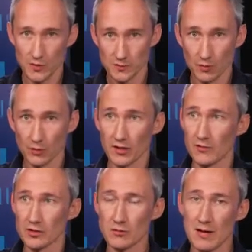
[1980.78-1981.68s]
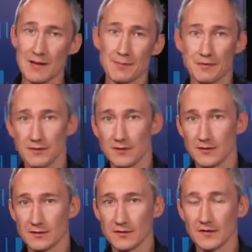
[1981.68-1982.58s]
that will go and grab
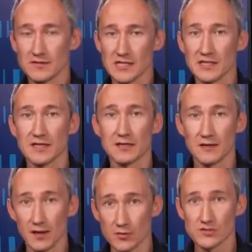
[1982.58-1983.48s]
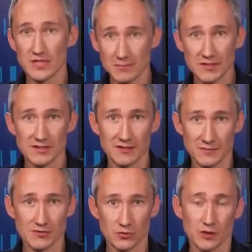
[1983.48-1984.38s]
the container host image that I've
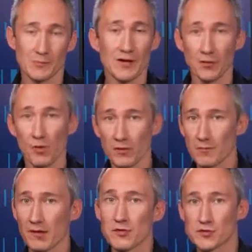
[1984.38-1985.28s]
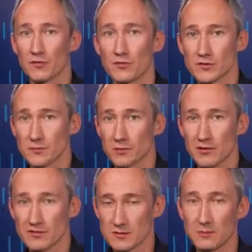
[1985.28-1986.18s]
been talking about, the one that Microsoft will
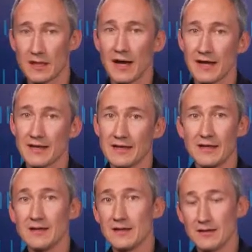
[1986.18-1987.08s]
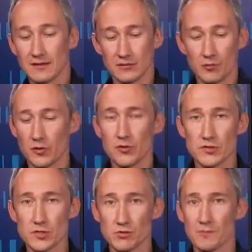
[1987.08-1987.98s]
supply, run another
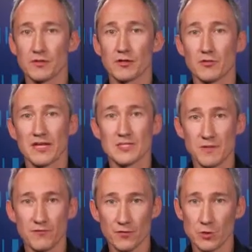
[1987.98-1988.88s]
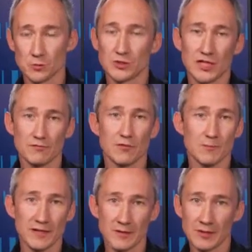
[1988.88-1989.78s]
script that creates me a virtual machine from
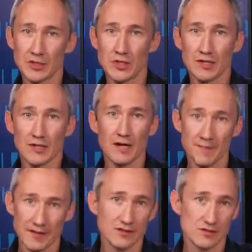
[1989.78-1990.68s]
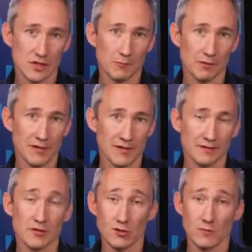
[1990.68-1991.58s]
that image, and then I can start playing. And
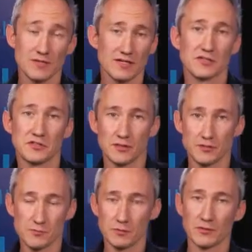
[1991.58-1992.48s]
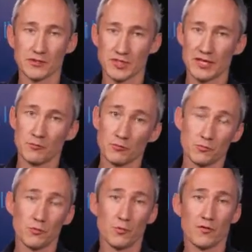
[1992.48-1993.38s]
the documentation that was published, again,
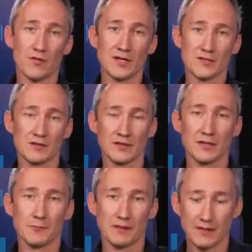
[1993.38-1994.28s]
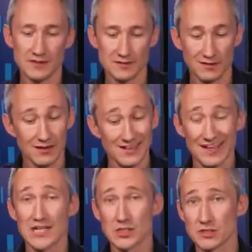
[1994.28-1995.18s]
we'll provide you the link a bit later,
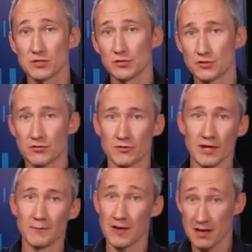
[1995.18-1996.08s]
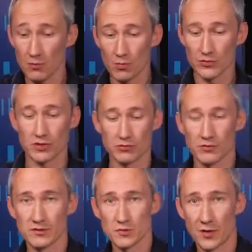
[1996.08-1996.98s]
actually talk you through that. But I'll walk you through
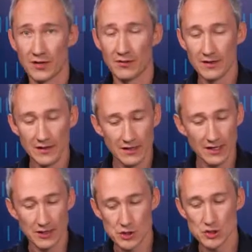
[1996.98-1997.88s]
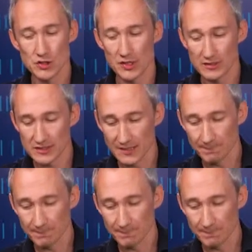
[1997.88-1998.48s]
it as well, just so you can see.